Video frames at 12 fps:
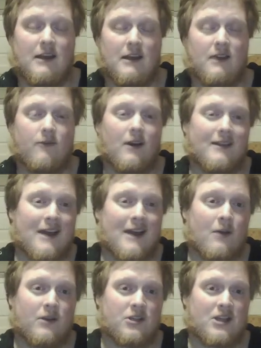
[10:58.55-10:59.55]
If I allow
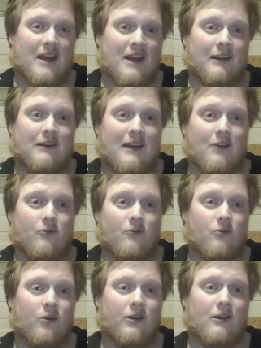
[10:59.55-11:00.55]
that check and a
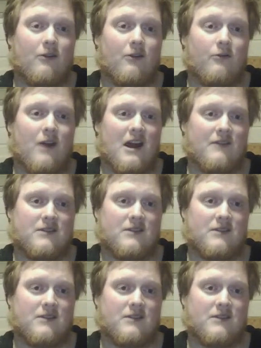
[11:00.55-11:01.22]
rook arrives